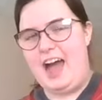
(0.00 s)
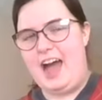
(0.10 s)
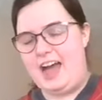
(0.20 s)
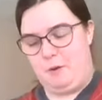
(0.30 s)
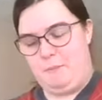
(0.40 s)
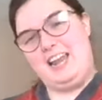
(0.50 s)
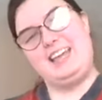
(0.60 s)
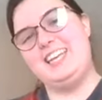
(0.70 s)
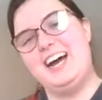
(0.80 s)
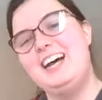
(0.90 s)
at your
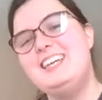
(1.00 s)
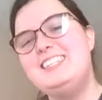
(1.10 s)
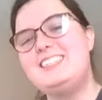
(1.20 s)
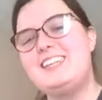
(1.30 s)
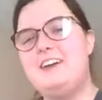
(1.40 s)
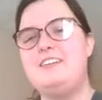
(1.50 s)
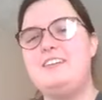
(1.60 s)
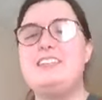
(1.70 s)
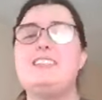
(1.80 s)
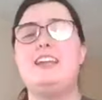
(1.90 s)
pleasure. So
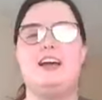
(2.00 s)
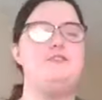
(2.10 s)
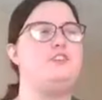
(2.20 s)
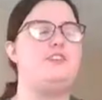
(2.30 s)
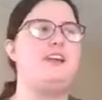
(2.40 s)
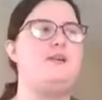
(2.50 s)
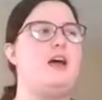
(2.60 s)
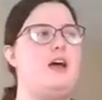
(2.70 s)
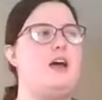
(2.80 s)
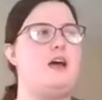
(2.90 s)
this is a live stream,
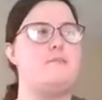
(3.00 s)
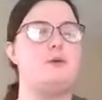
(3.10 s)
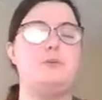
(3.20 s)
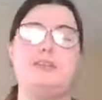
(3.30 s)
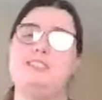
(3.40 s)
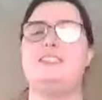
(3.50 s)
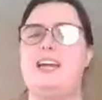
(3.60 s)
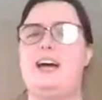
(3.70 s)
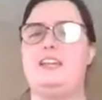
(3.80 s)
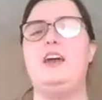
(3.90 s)
but once it's
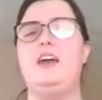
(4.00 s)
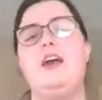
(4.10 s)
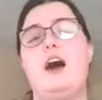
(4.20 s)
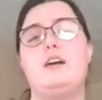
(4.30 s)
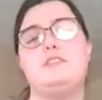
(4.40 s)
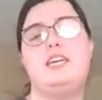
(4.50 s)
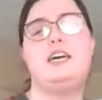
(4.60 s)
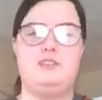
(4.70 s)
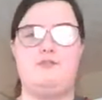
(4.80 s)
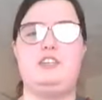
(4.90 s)
done, I'll
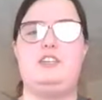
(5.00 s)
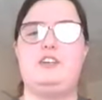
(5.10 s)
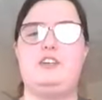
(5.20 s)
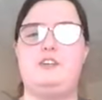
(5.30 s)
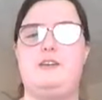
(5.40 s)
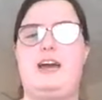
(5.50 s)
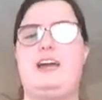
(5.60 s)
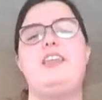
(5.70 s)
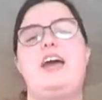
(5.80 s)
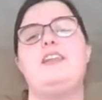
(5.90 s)
download the video
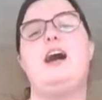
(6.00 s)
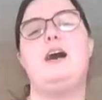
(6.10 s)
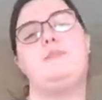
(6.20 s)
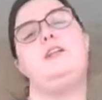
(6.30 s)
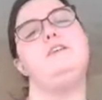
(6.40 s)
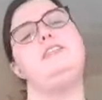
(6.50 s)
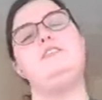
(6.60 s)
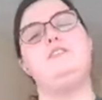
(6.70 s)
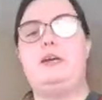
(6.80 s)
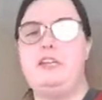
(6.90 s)
and then upload
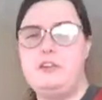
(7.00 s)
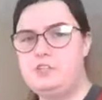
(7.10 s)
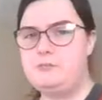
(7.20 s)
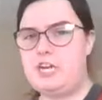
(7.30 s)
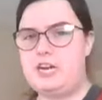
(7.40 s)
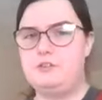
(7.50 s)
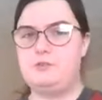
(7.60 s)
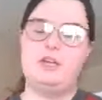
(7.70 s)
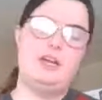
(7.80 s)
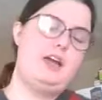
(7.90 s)
it to my YouTube channel.